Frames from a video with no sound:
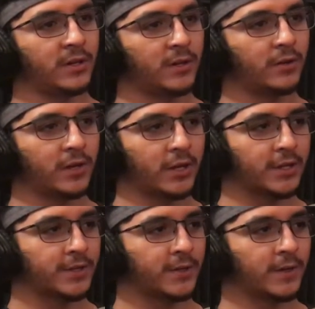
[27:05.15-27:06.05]
Okay,
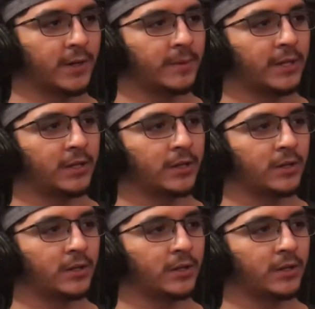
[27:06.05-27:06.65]
so I mean...